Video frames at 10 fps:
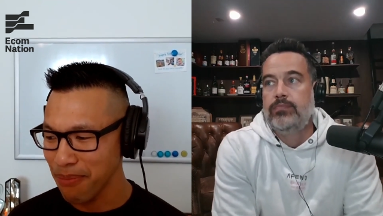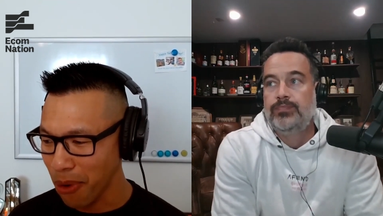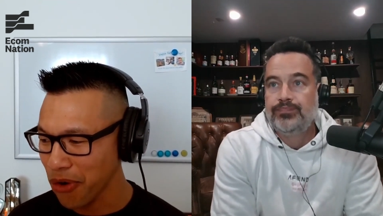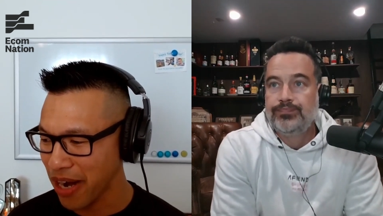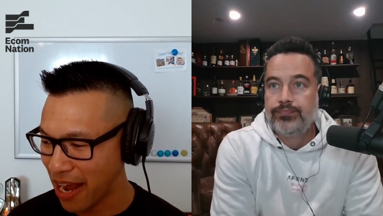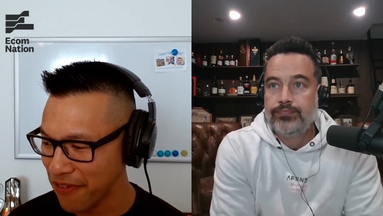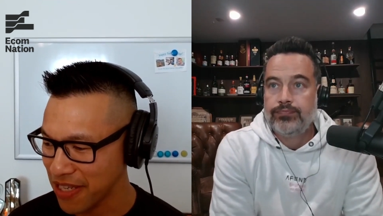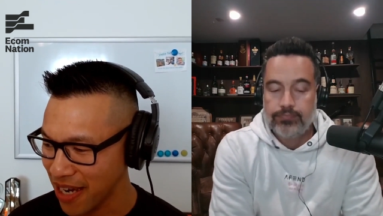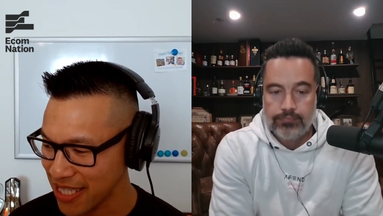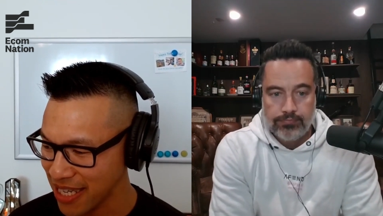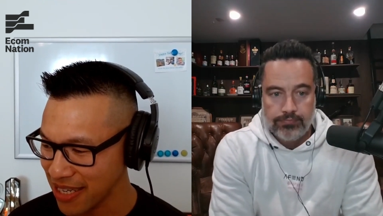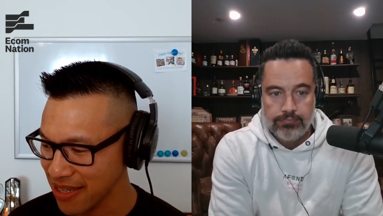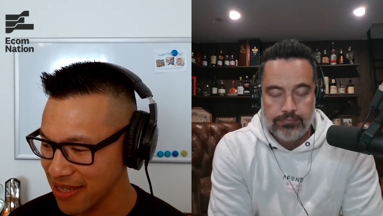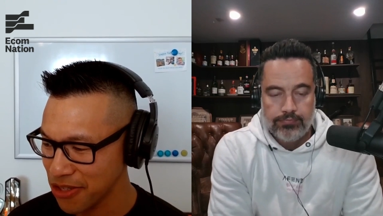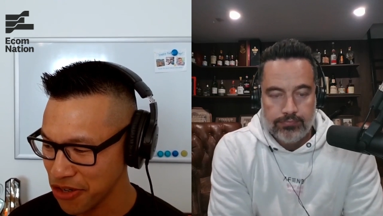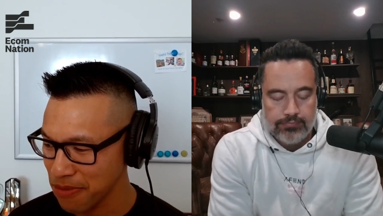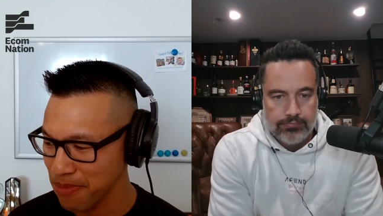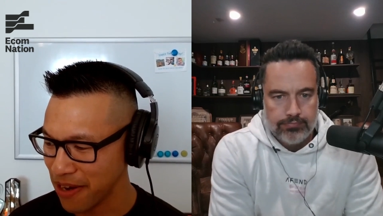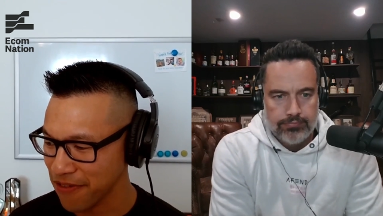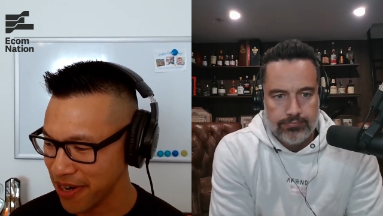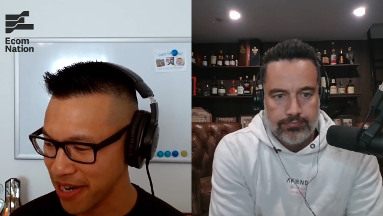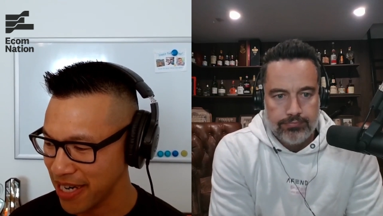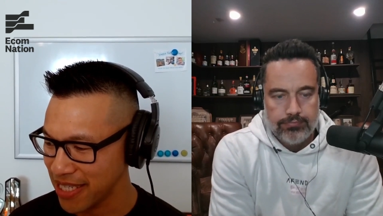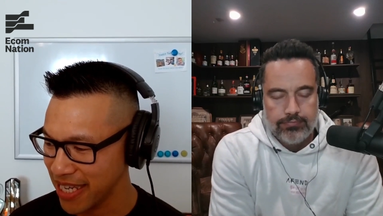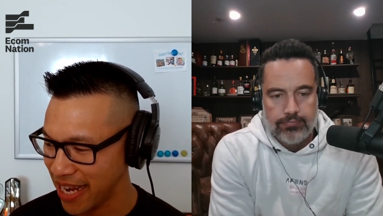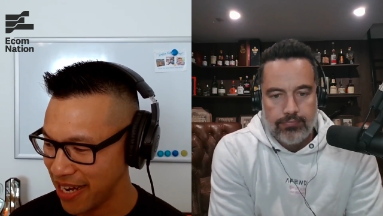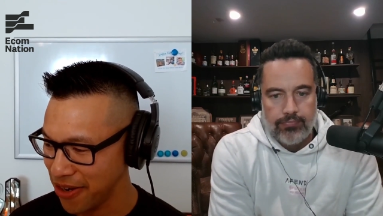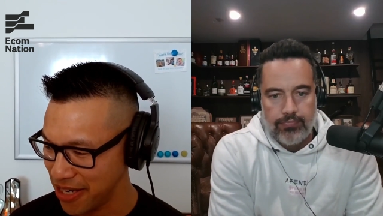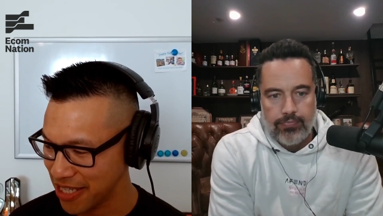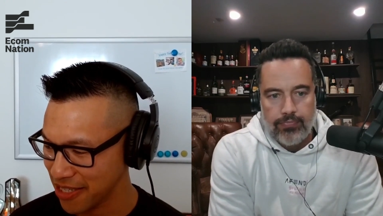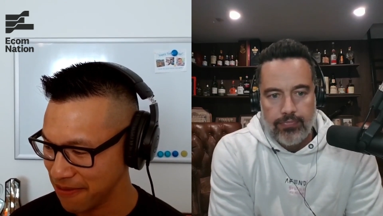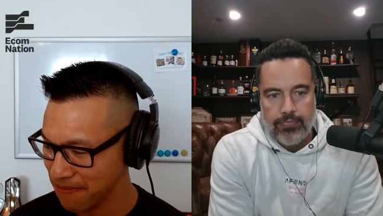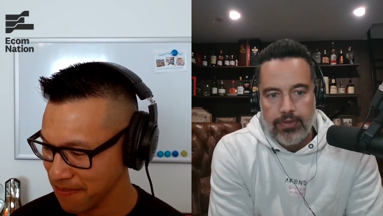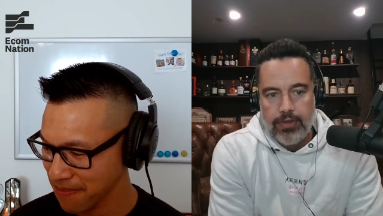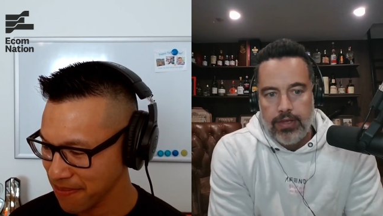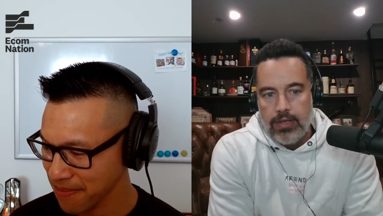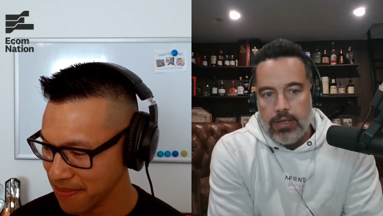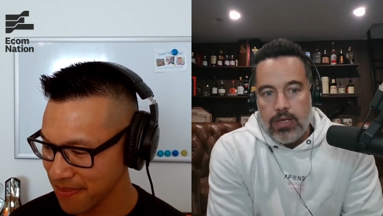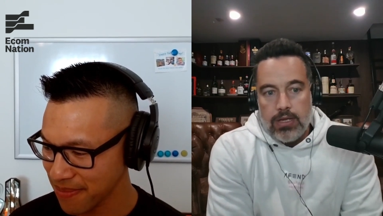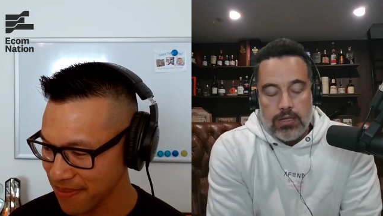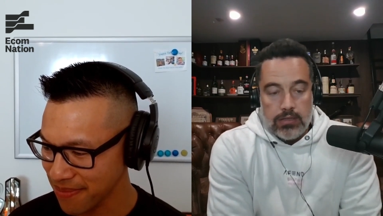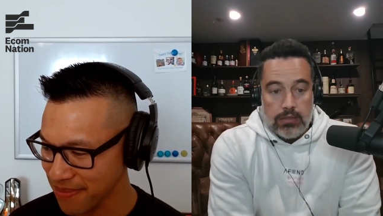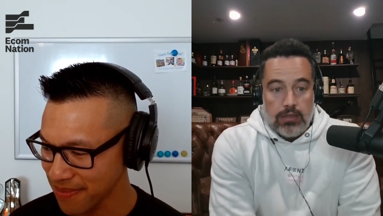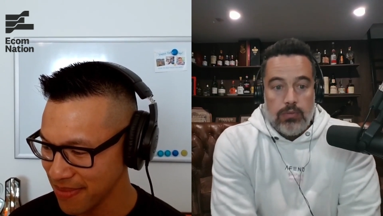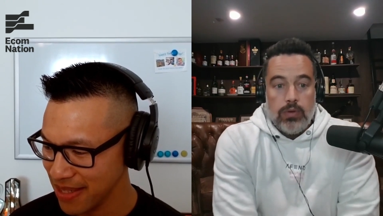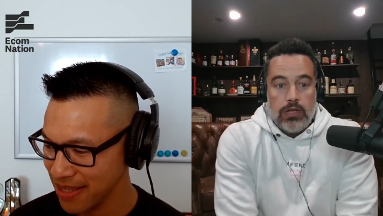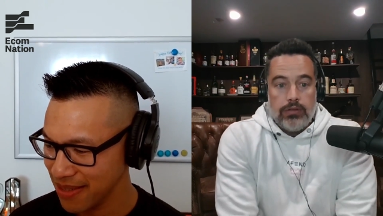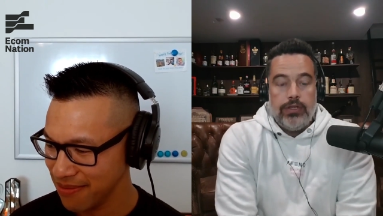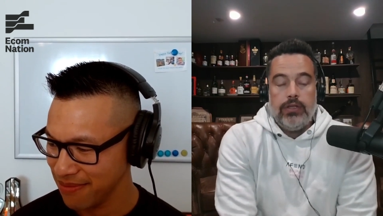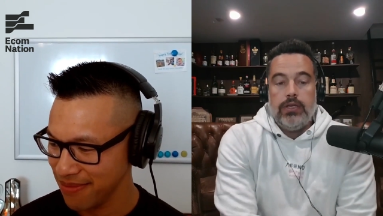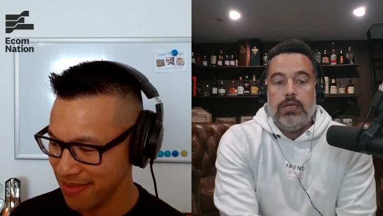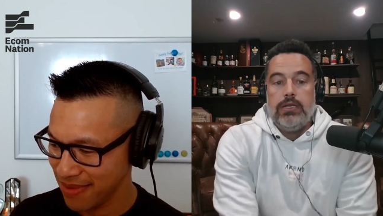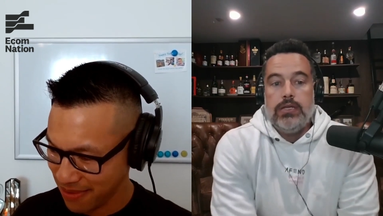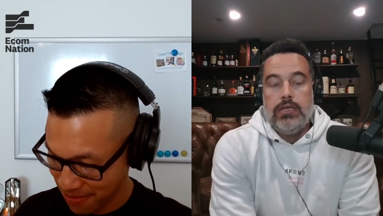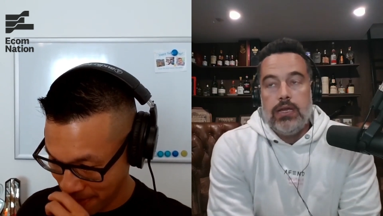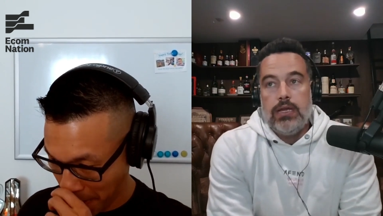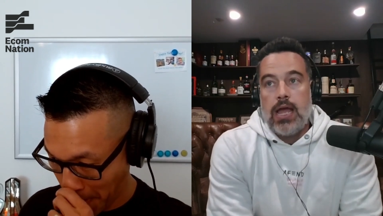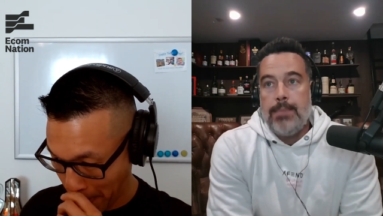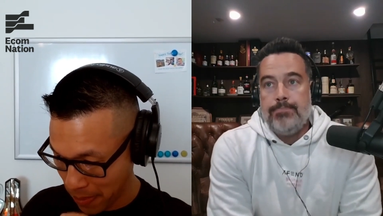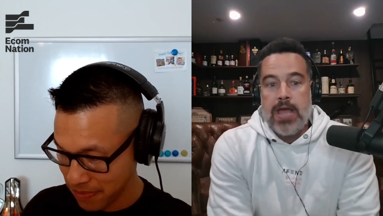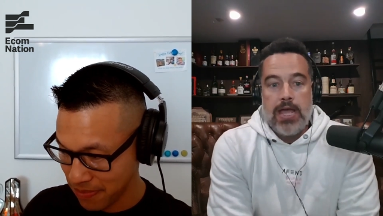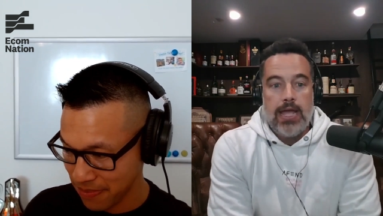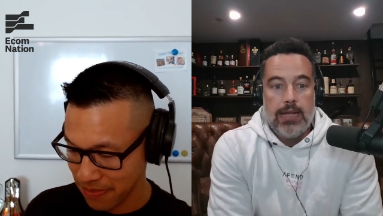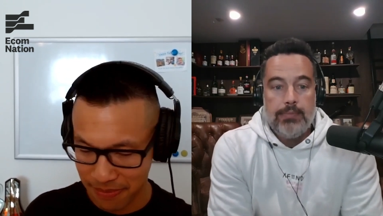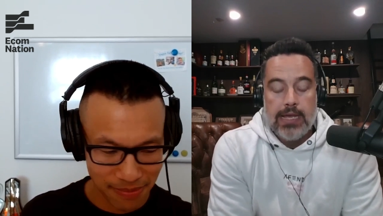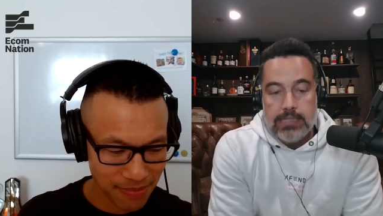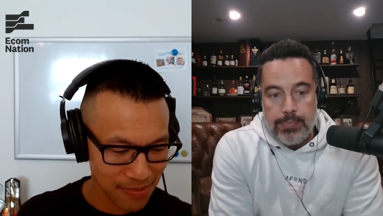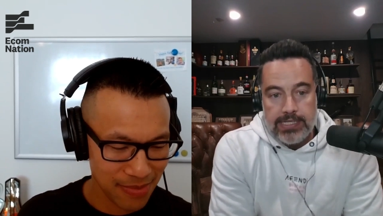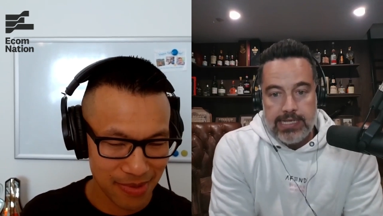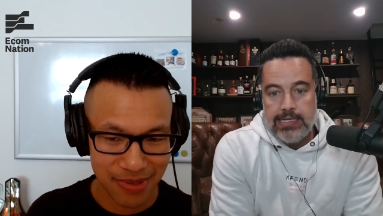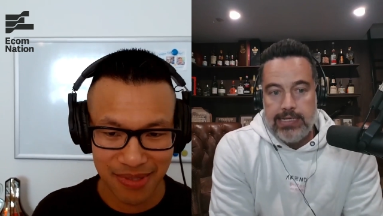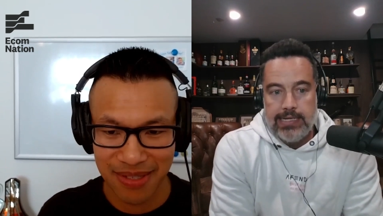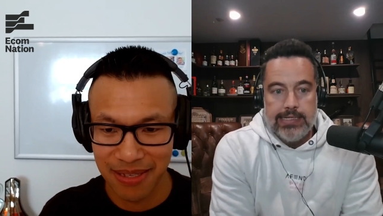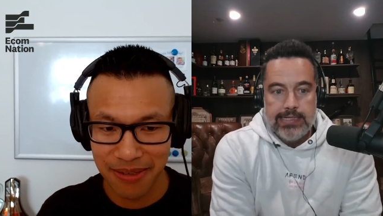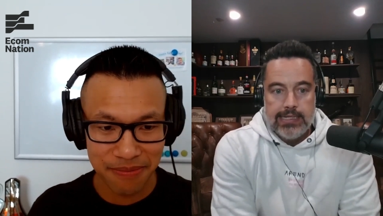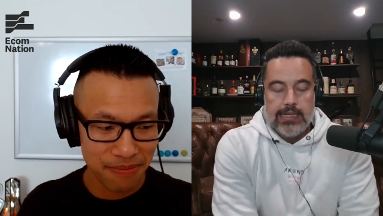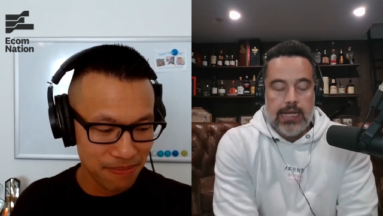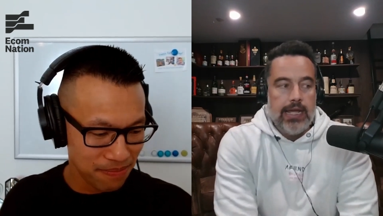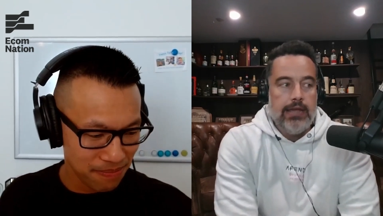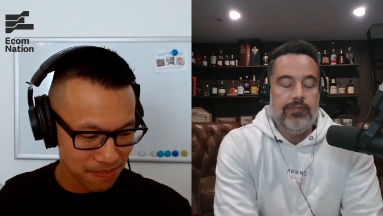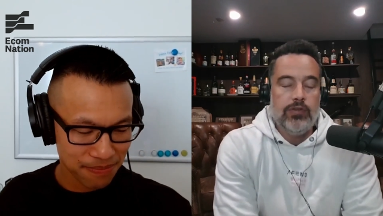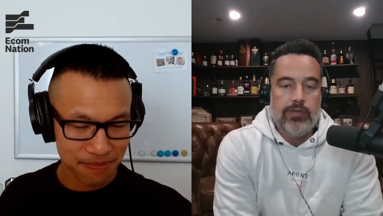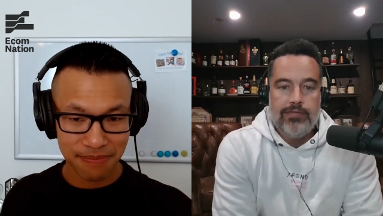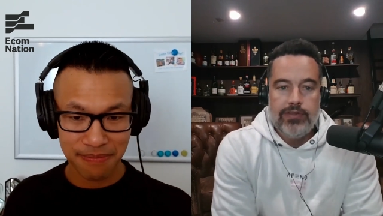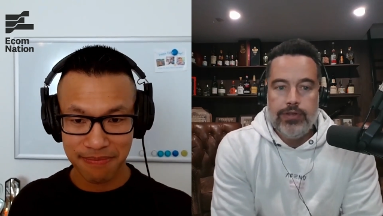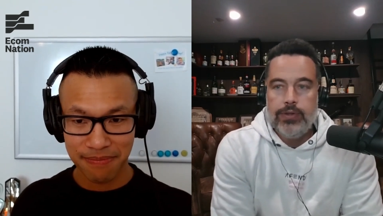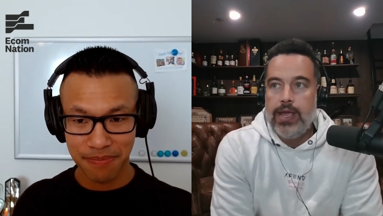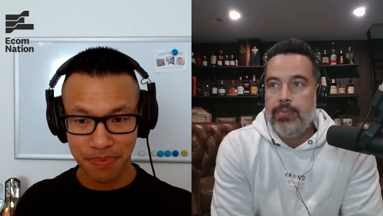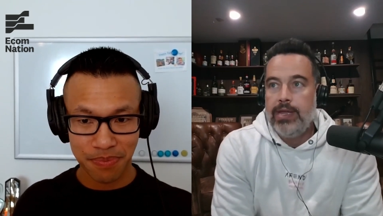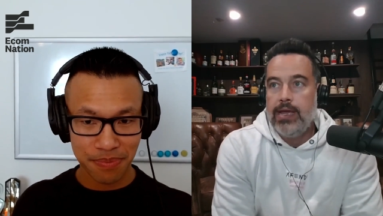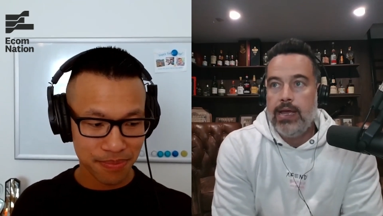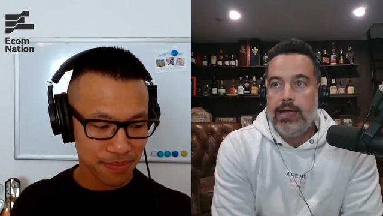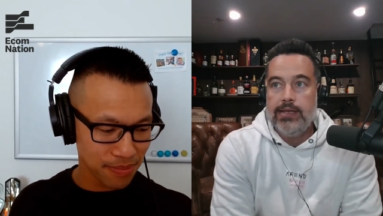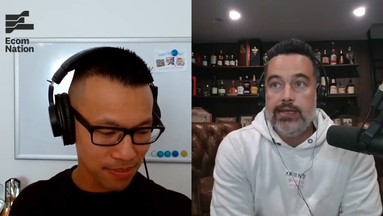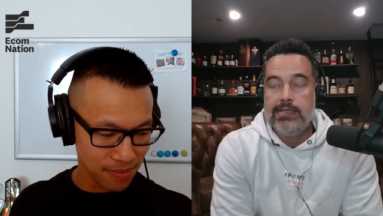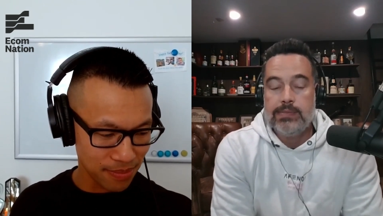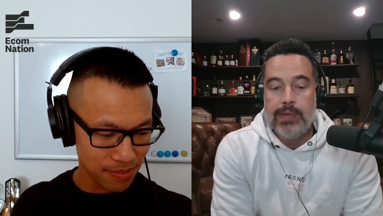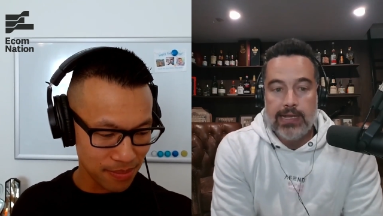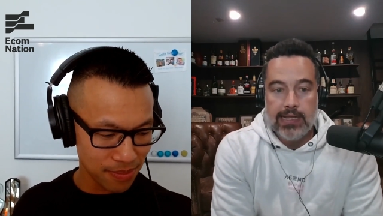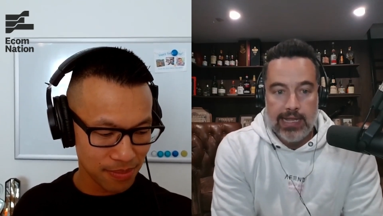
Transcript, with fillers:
Speaker 1: more on advertising during Black Friday to get noticed.
Speaker 2: Well, um, as a percentage uh, of your revenue, MER, you need to spend